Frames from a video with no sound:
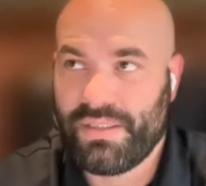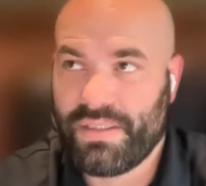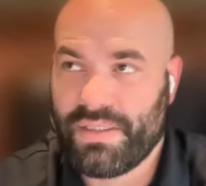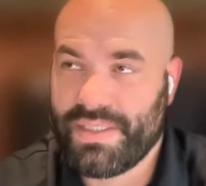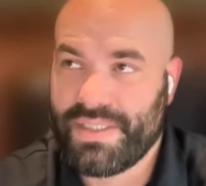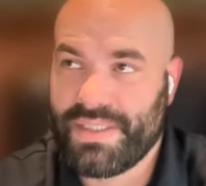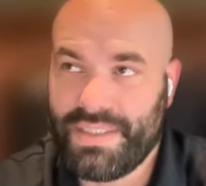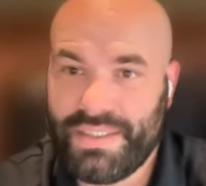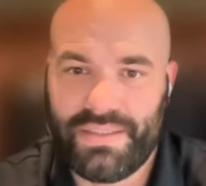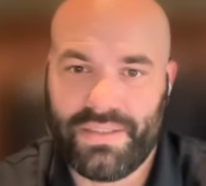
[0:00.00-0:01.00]
just this
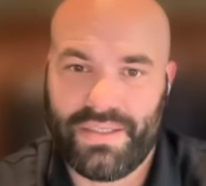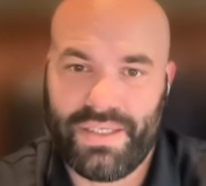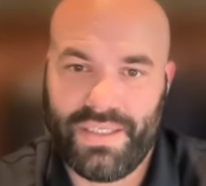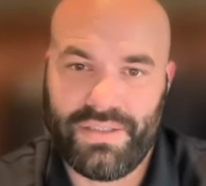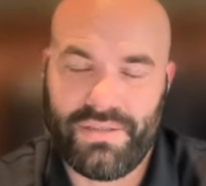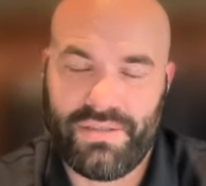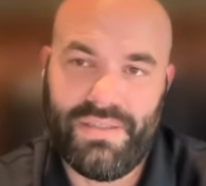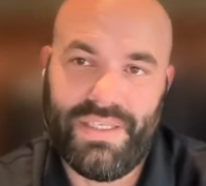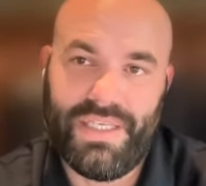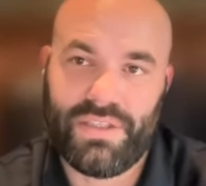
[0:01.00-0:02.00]
need to
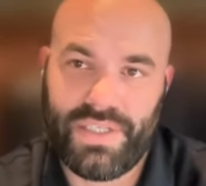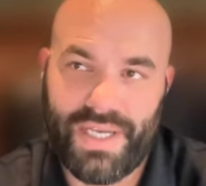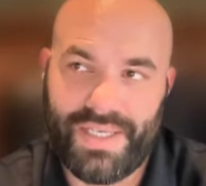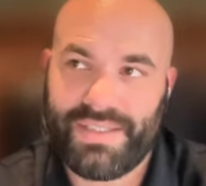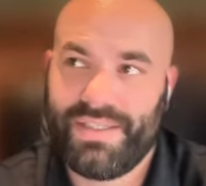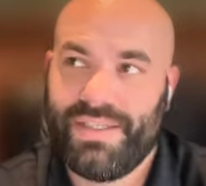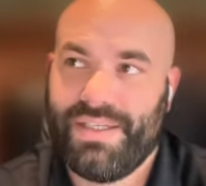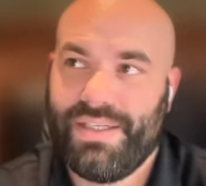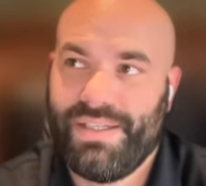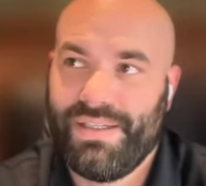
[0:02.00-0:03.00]
ingest
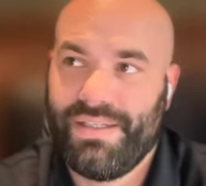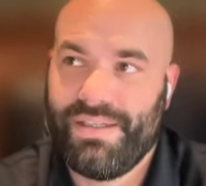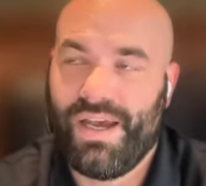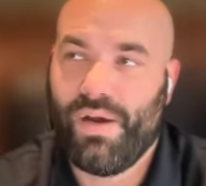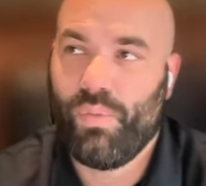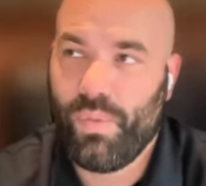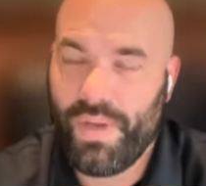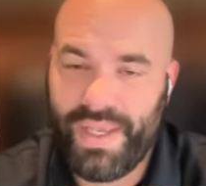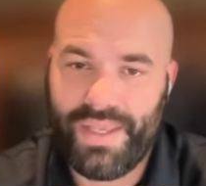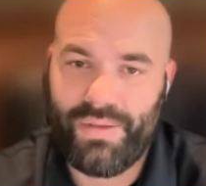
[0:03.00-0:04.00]
a
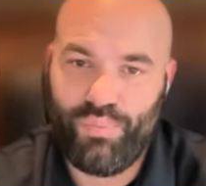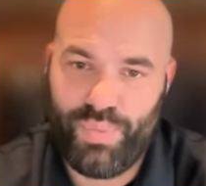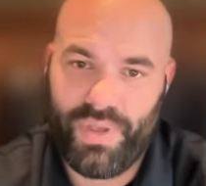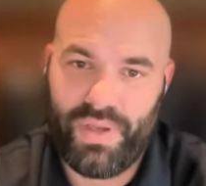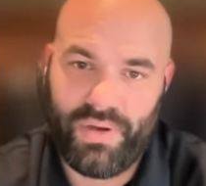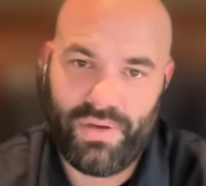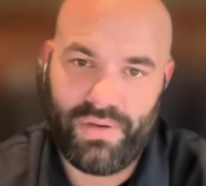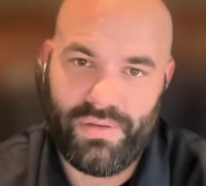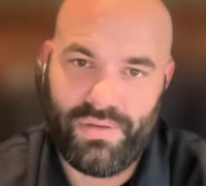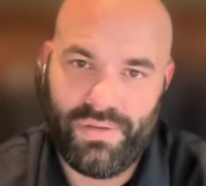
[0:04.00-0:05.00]
way bigger
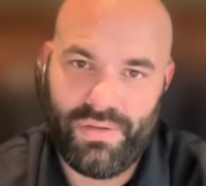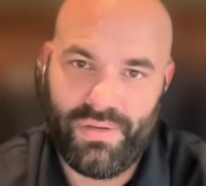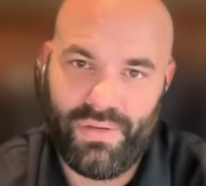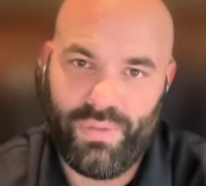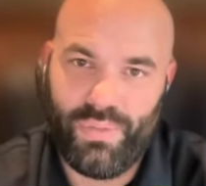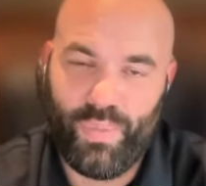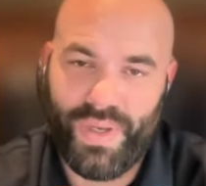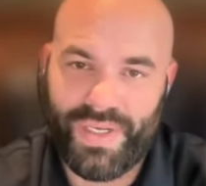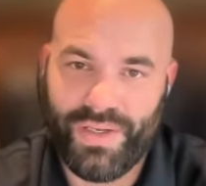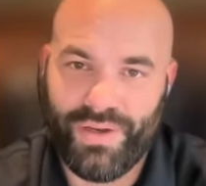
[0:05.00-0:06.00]

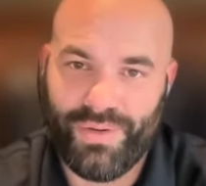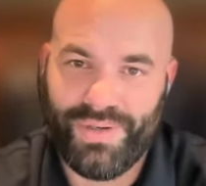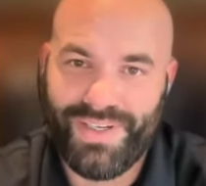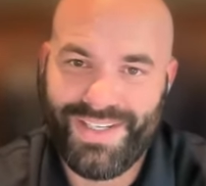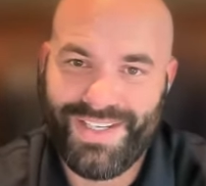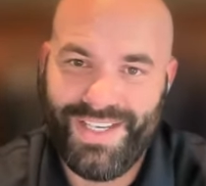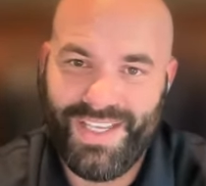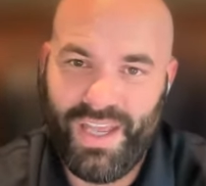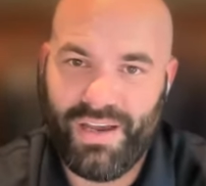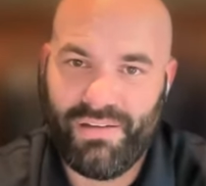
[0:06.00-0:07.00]
window
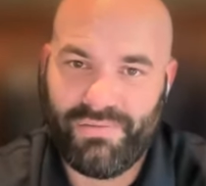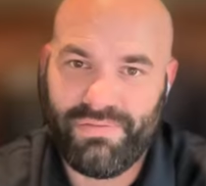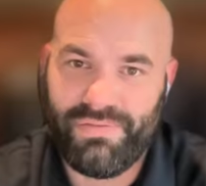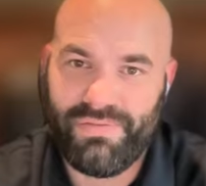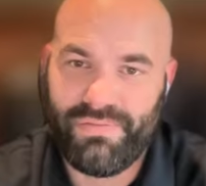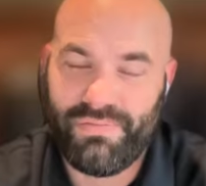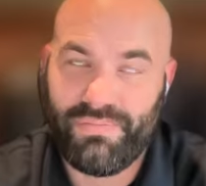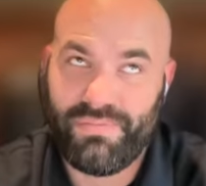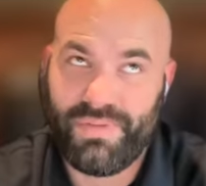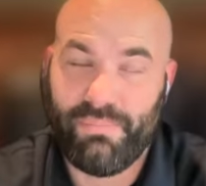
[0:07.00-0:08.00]
of
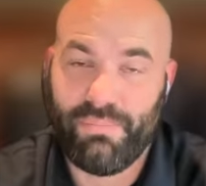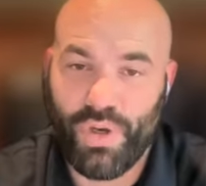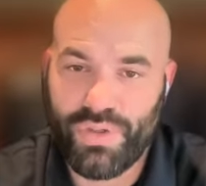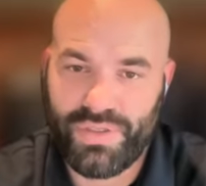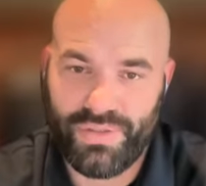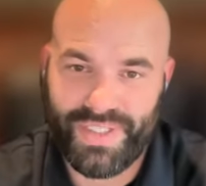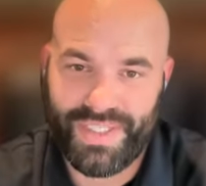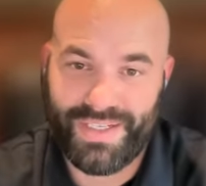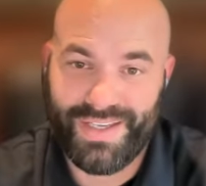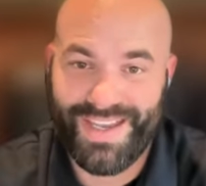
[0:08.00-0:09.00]
emotional
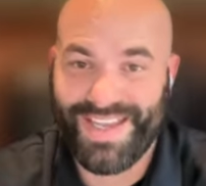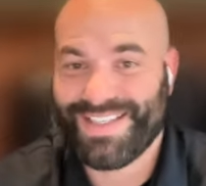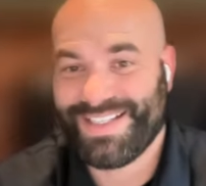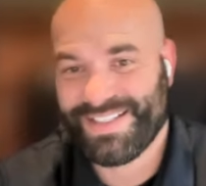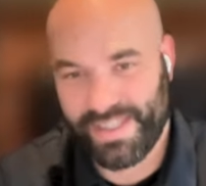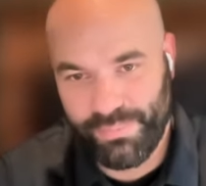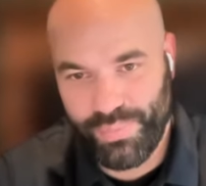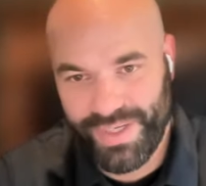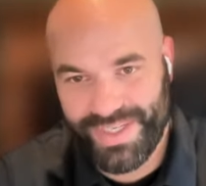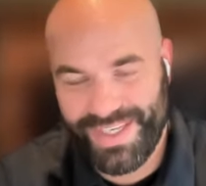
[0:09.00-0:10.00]
data. And then at some
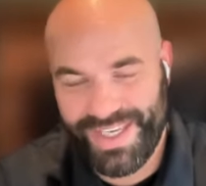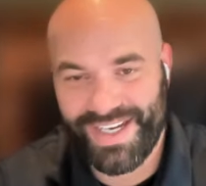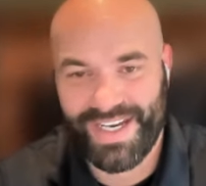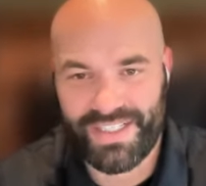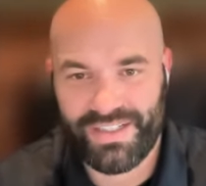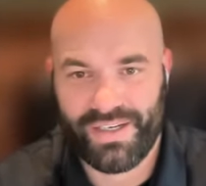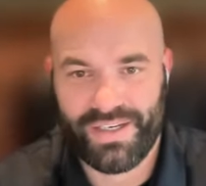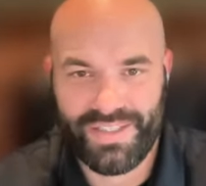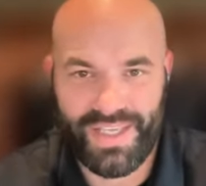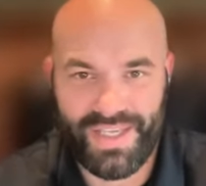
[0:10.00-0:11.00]
point, AI talking
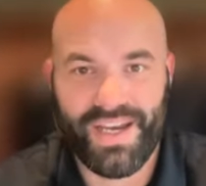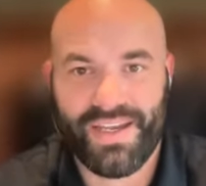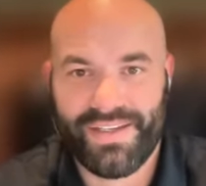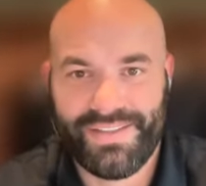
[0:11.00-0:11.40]
to AI,